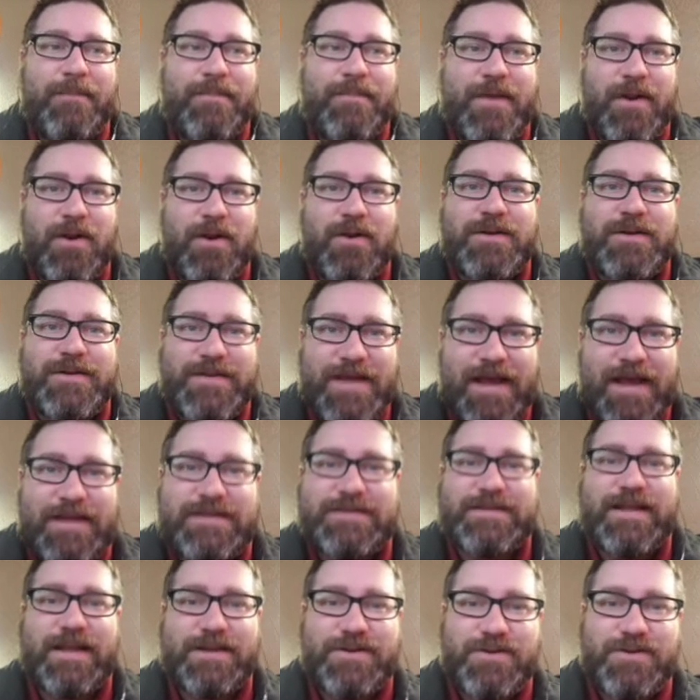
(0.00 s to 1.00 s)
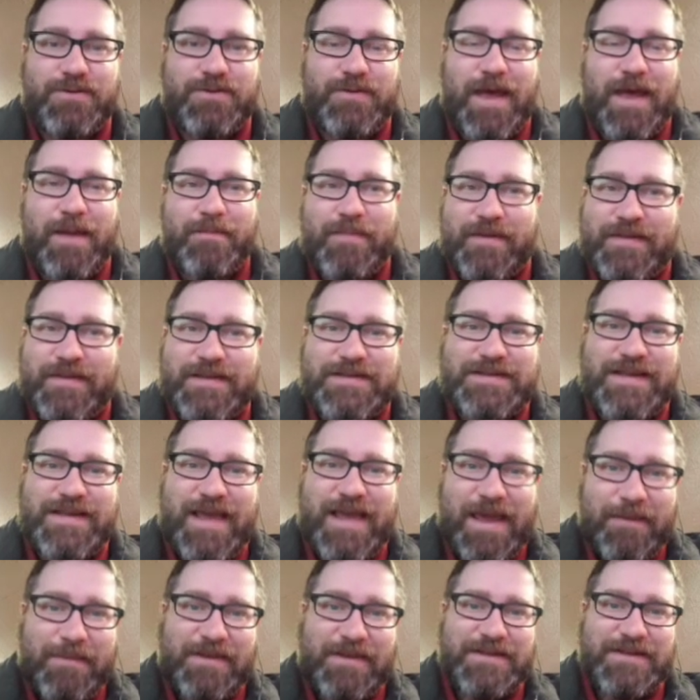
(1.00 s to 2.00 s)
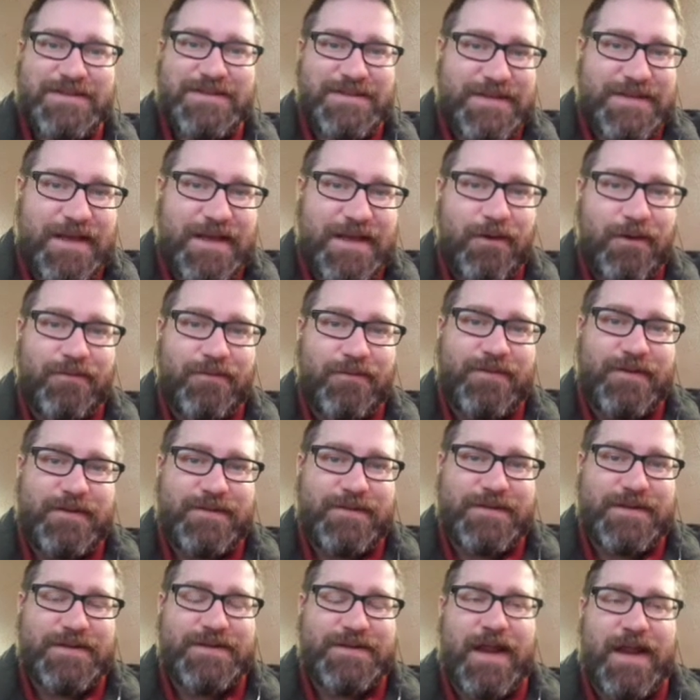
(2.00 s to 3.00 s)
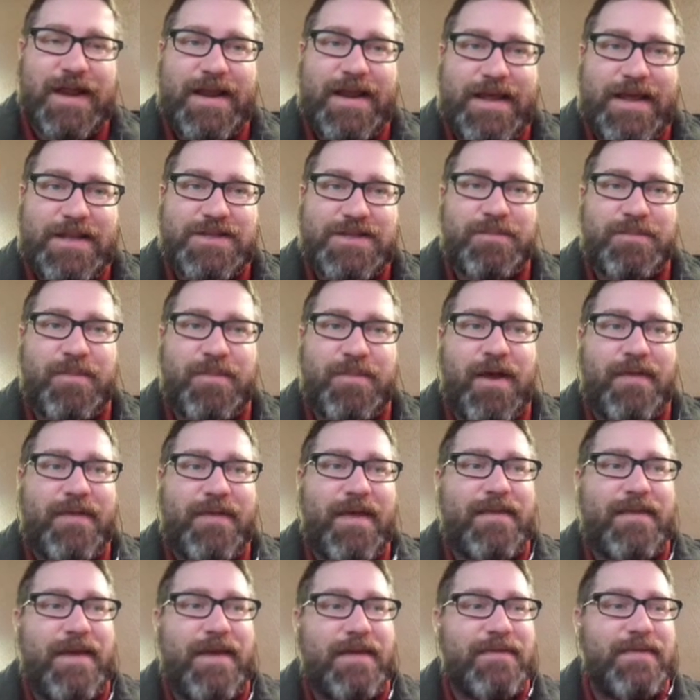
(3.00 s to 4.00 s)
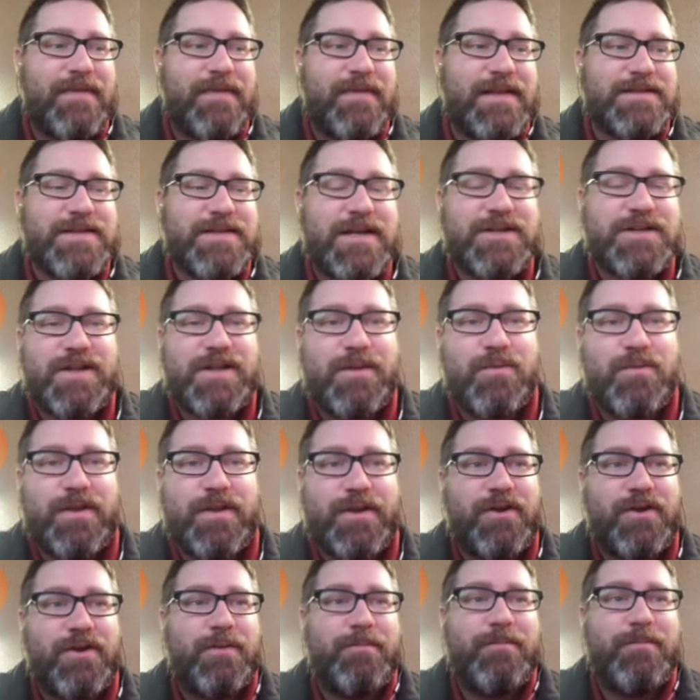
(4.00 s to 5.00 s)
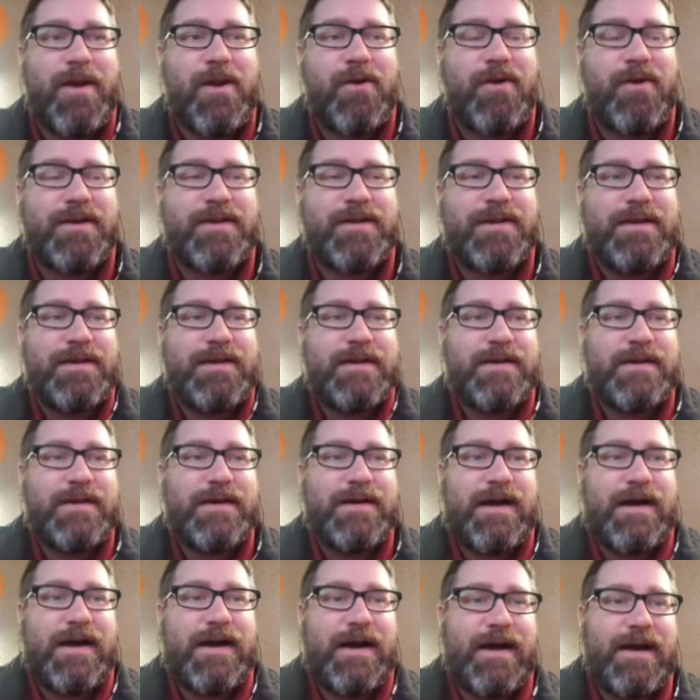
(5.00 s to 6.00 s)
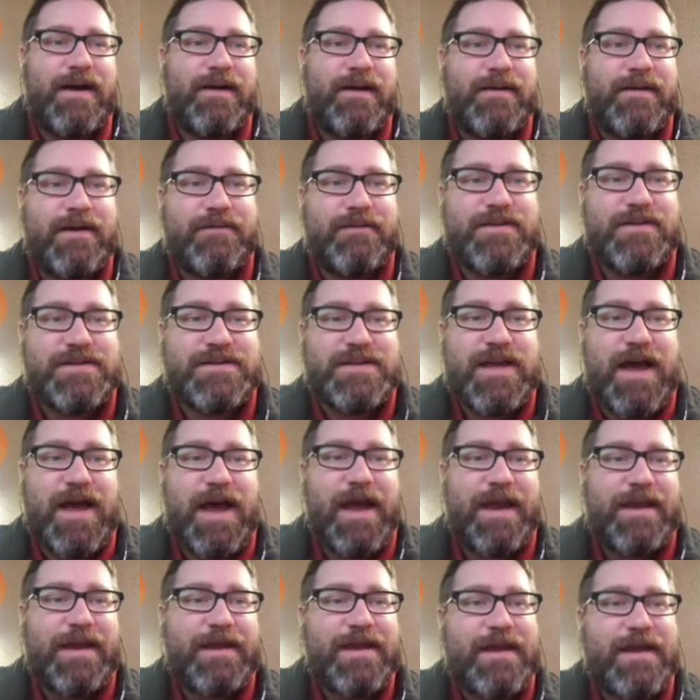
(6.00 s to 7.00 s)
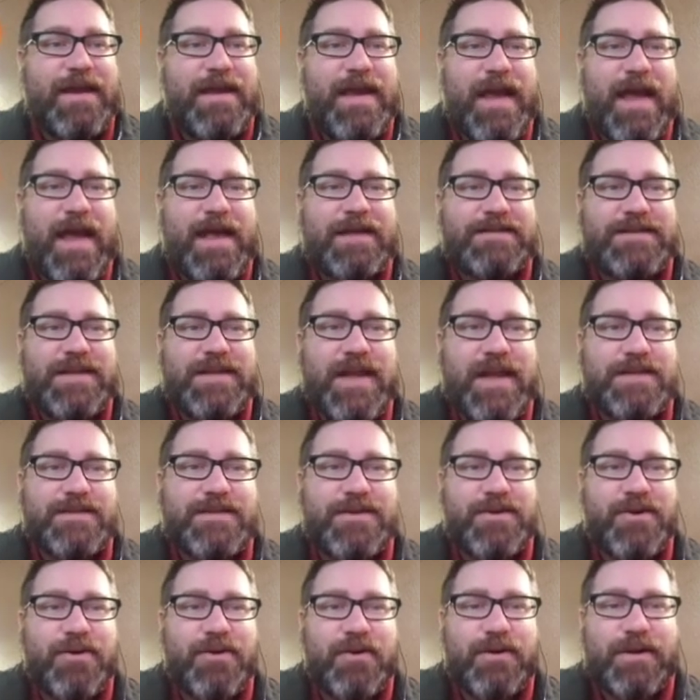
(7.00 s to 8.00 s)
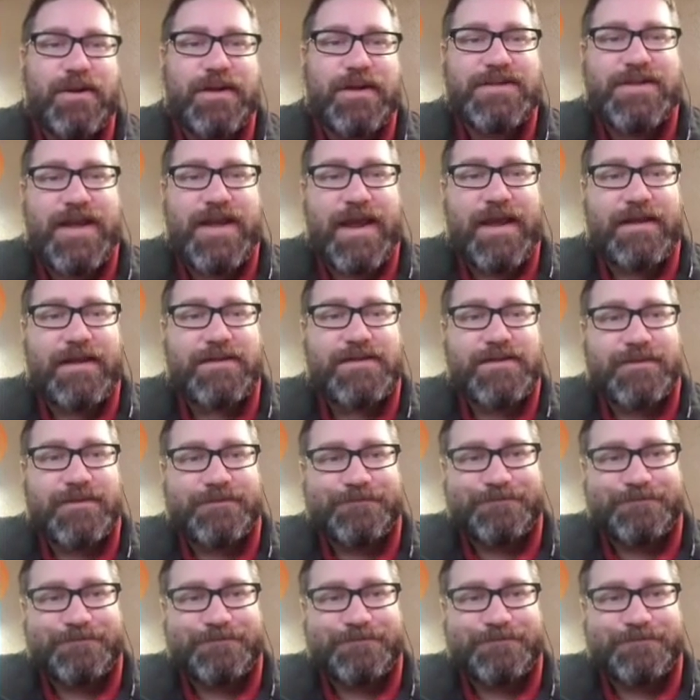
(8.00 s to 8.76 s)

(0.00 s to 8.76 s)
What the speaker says: there are decks that do that, but this game itself does not hinge upon that. And I think that's actually a really good merit of design as it currently stands.